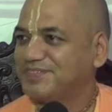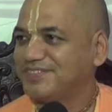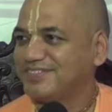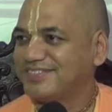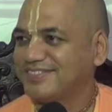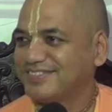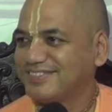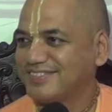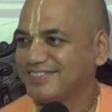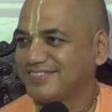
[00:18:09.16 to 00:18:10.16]

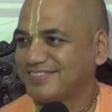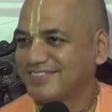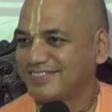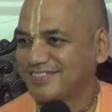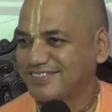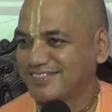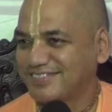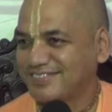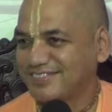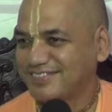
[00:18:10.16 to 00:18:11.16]

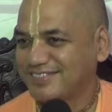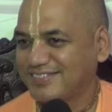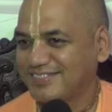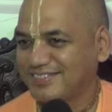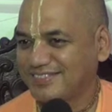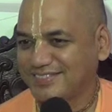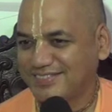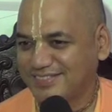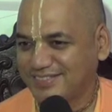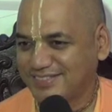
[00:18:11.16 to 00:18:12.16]

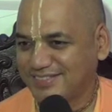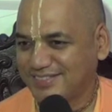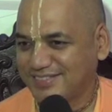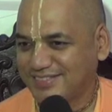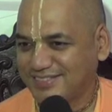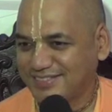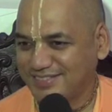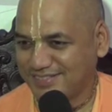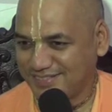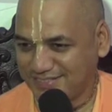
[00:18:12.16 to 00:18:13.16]

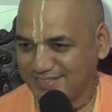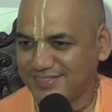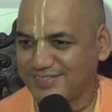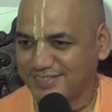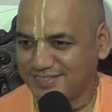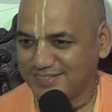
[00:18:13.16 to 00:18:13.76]
(no one is talking)